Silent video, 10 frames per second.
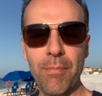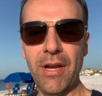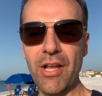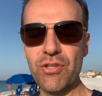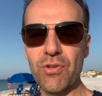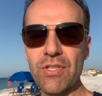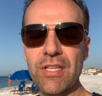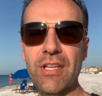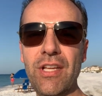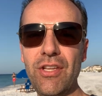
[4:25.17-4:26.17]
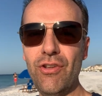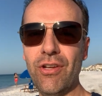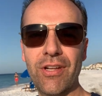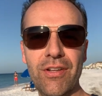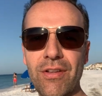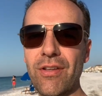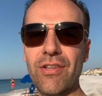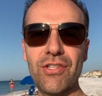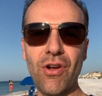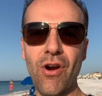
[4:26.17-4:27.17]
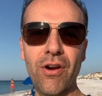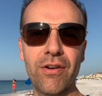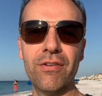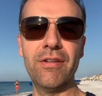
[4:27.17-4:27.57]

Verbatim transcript: But as you'll see, you can start